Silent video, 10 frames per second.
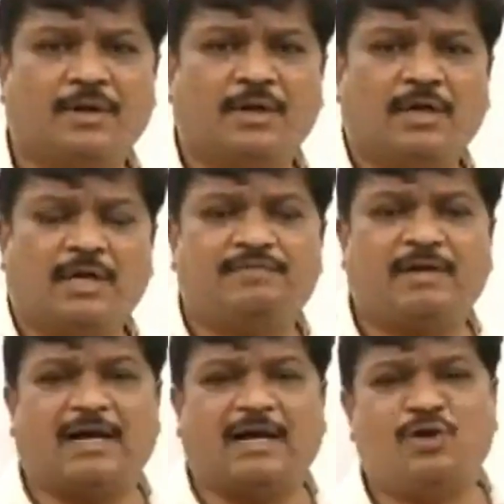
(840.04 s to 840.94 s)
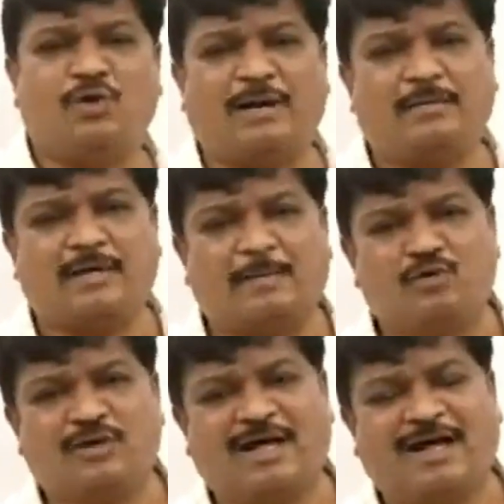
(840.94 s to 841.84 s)
If you come to
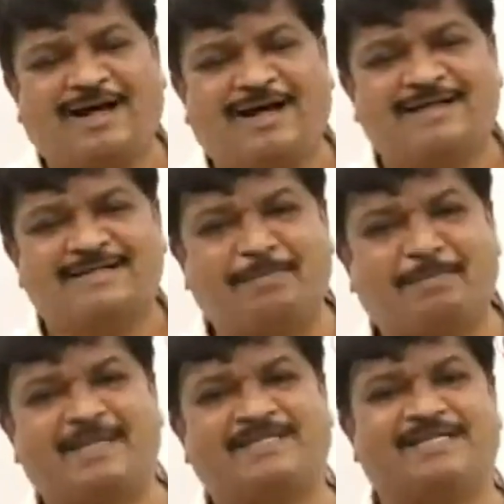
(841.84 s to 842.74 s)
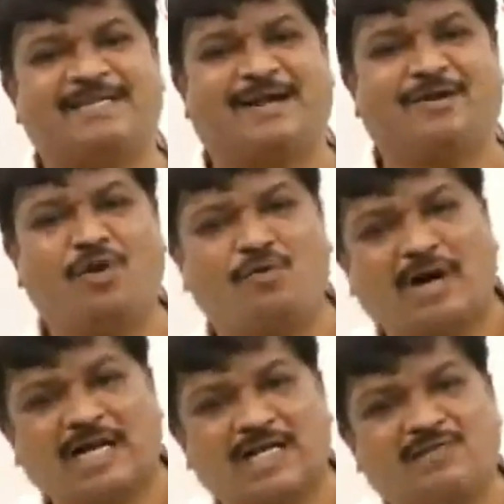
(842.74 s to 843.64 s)
the summer season, no
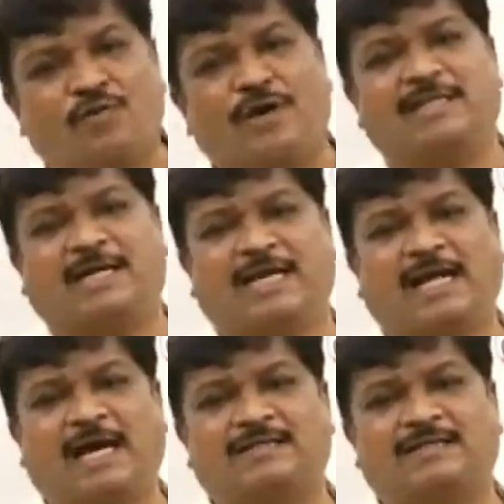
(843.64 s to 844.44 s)
water is flowing in the canals,